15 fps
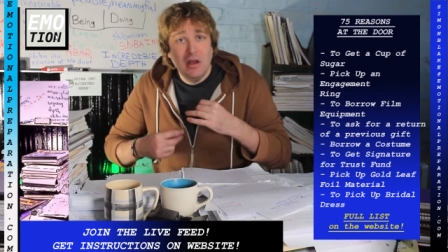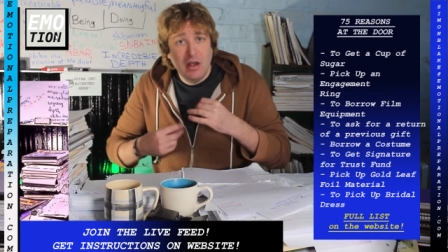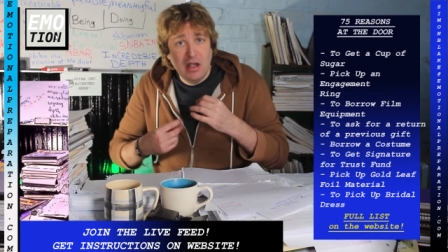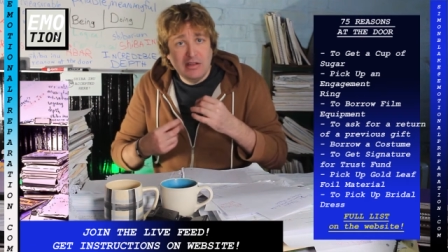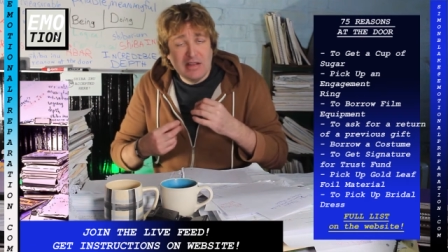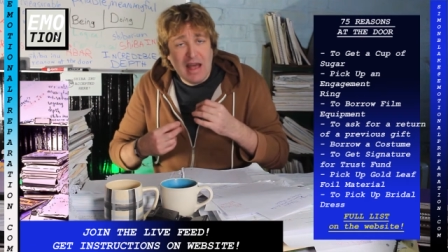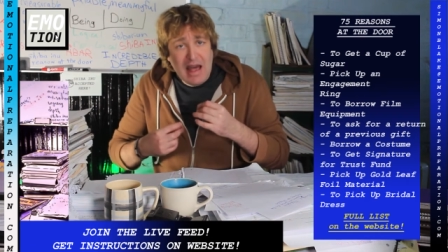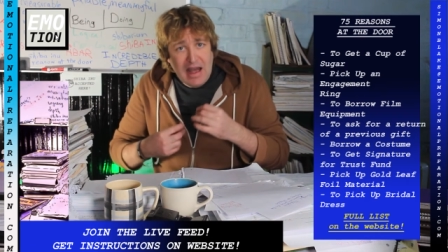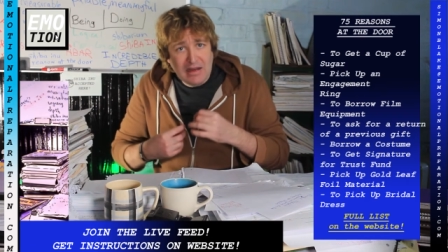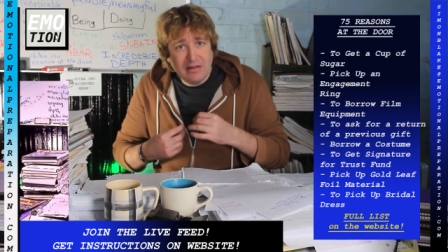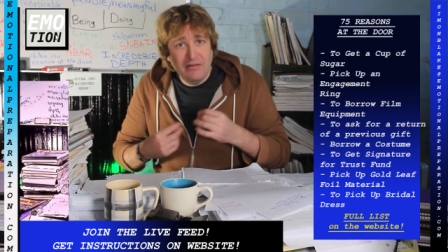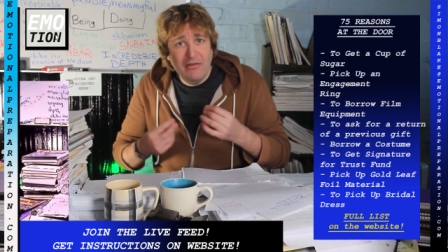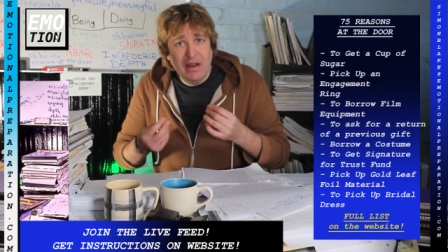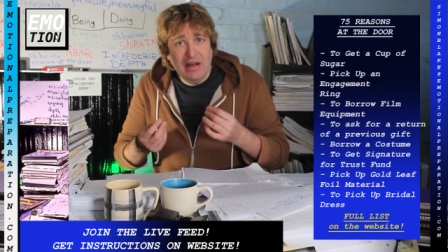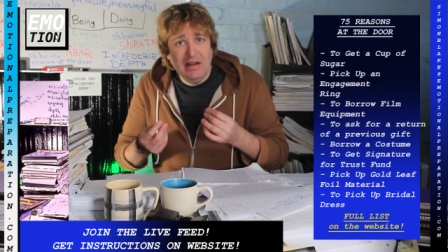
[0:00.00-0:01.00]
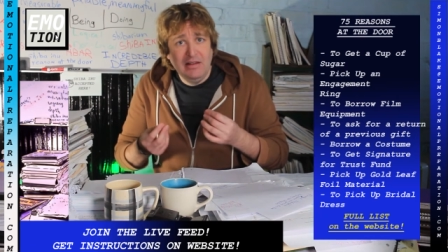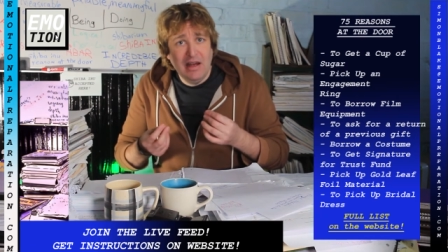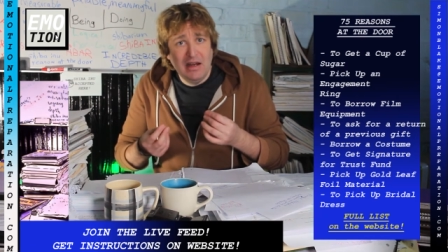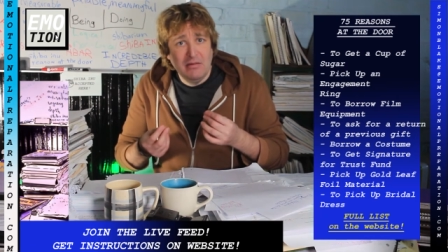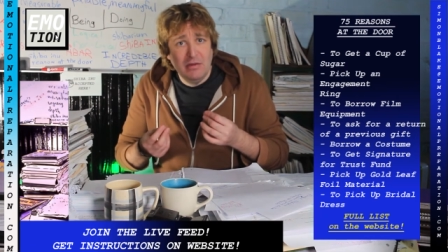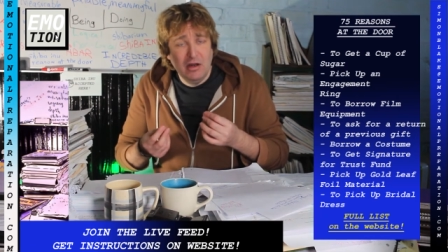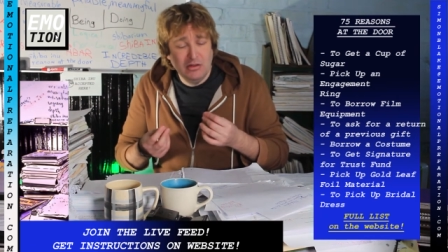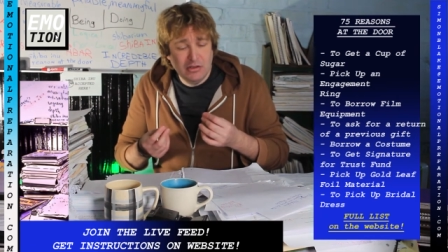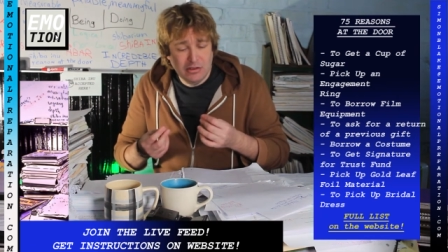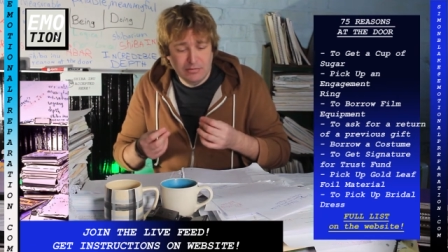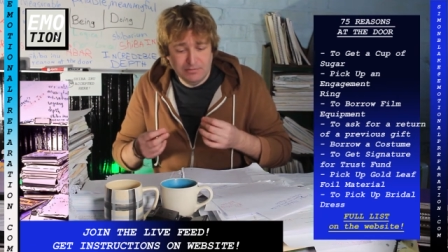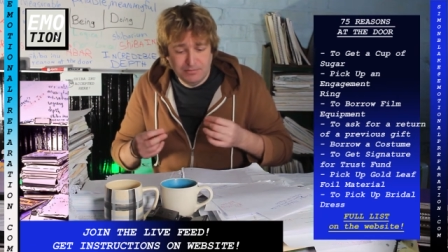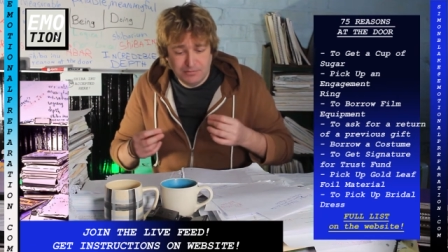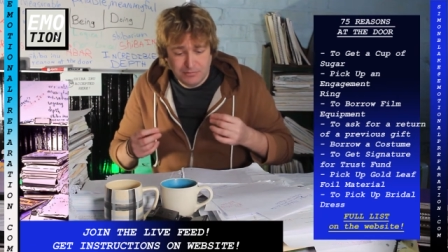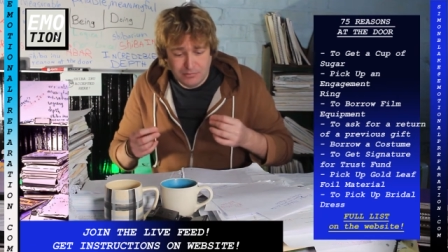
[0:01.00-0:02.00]
It's activating that
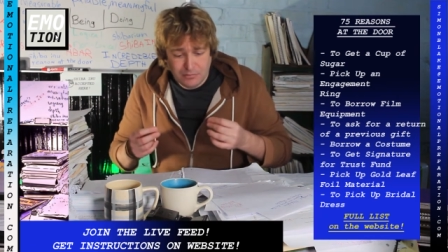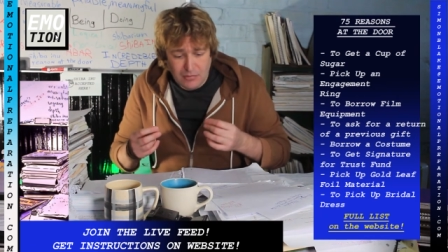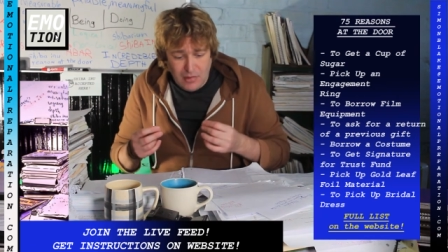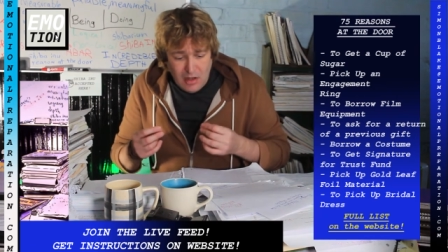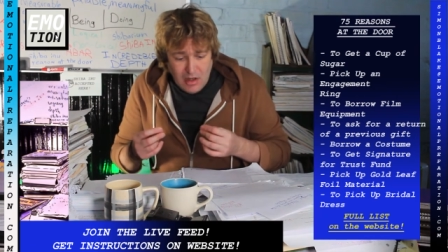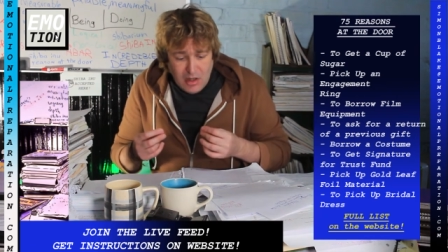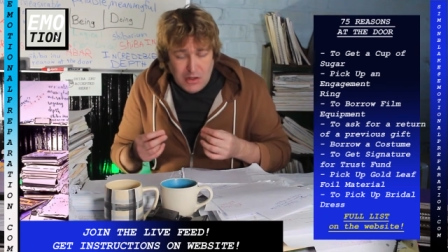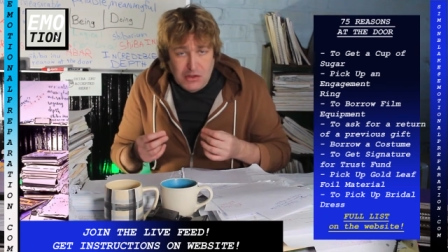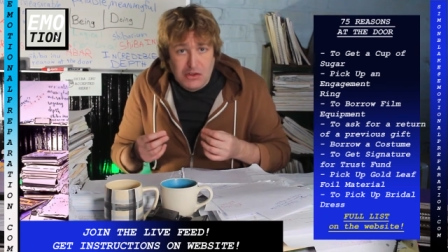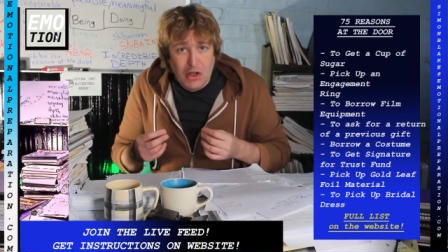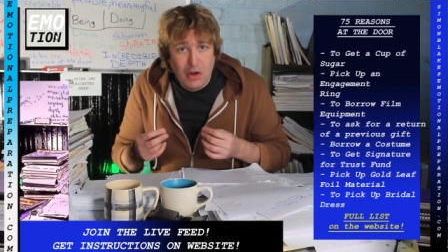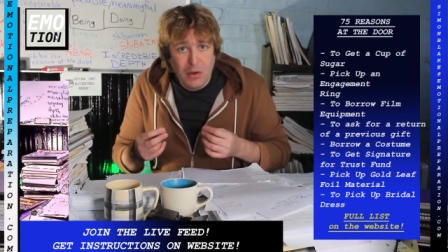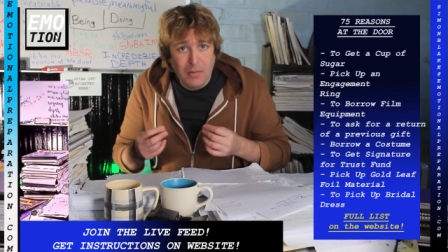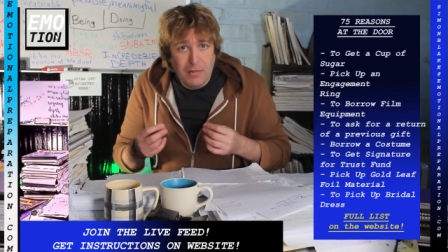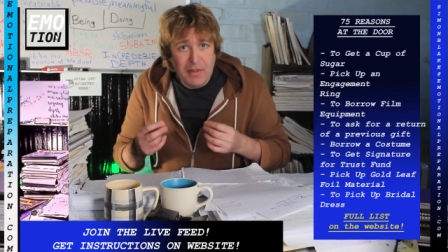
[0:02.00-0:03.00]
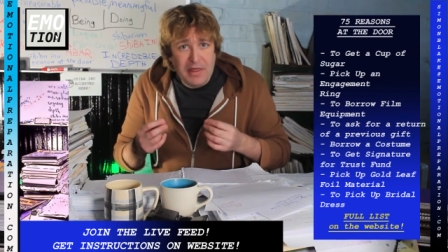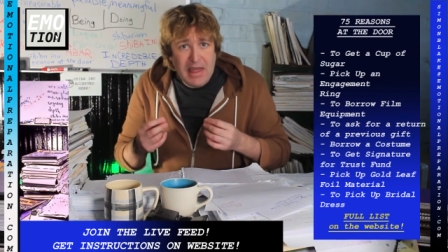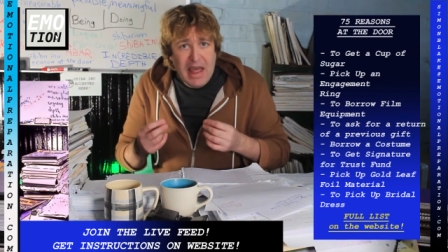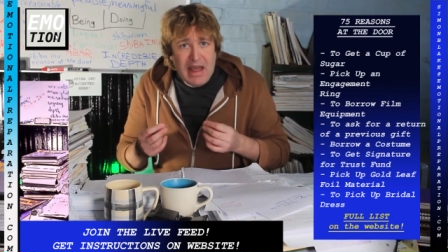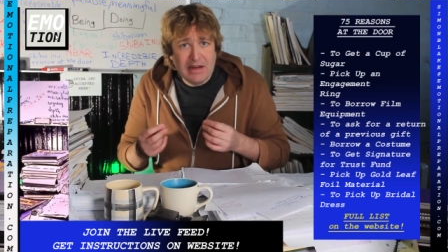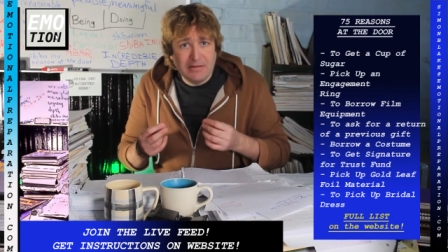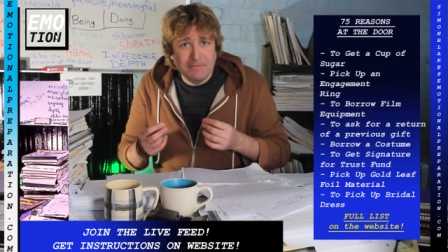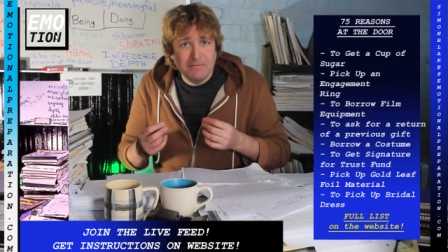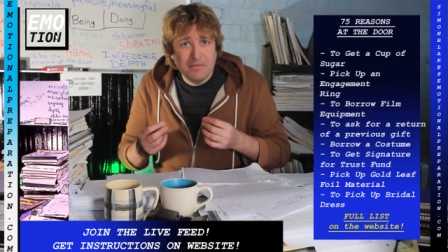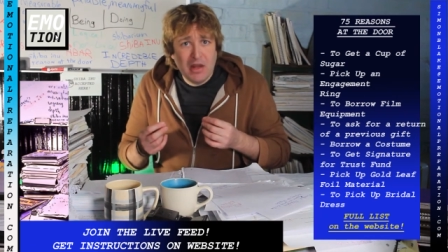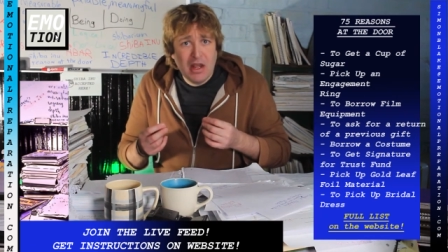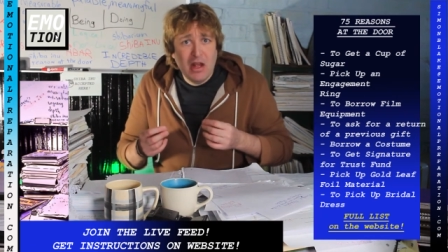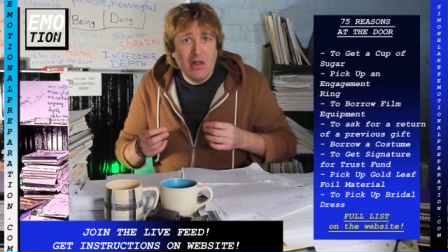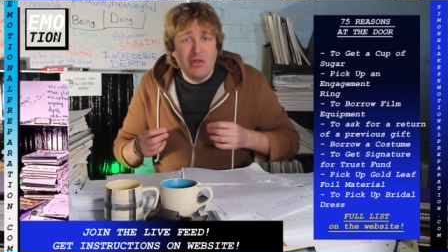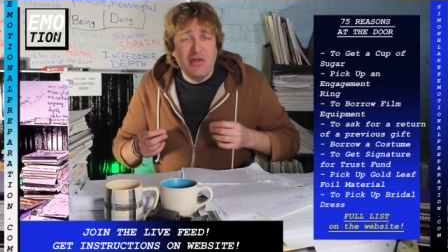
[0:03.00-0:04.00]
emotion. So then
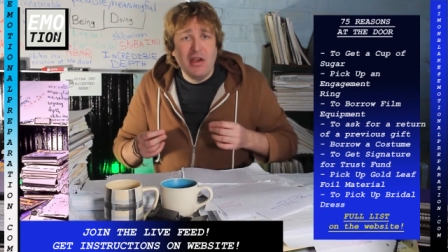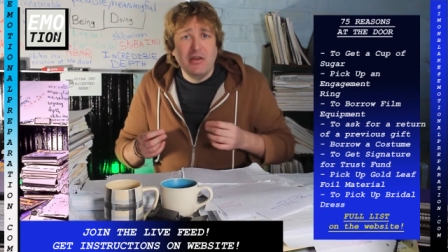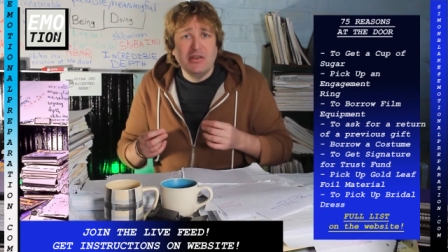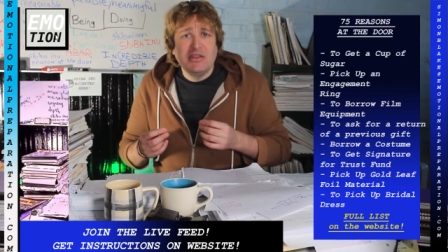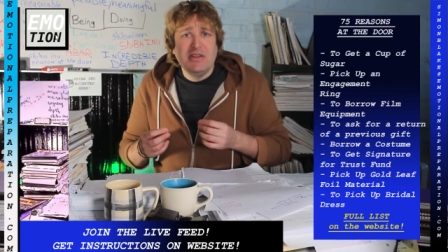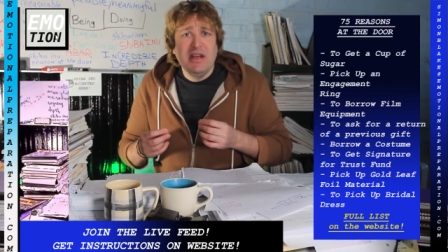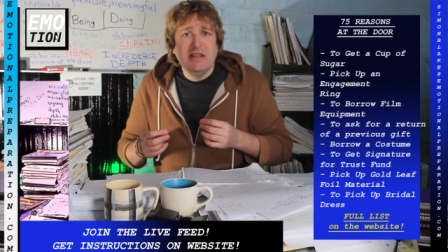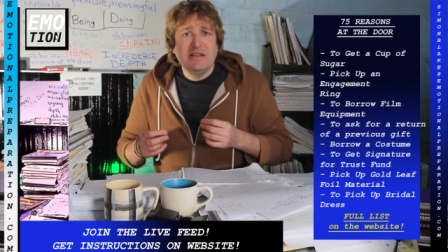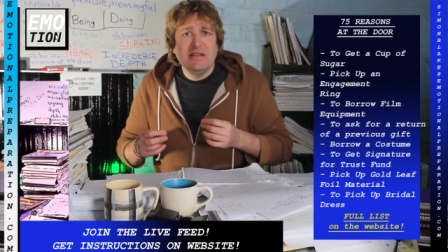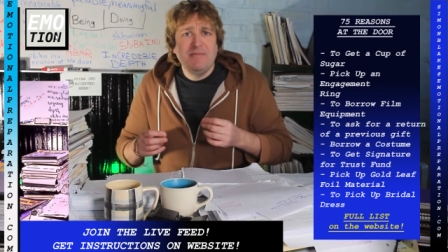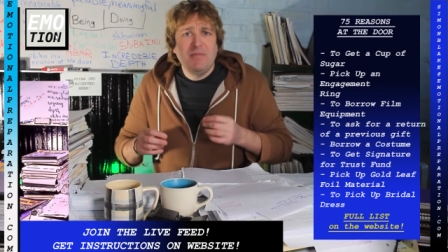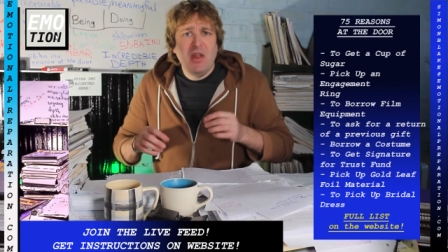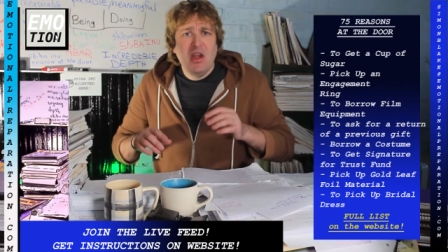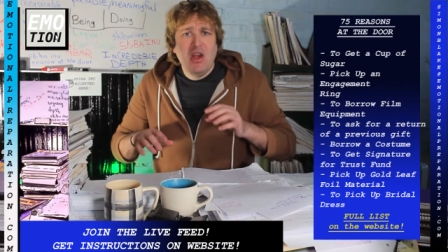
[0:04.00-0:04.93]
there's this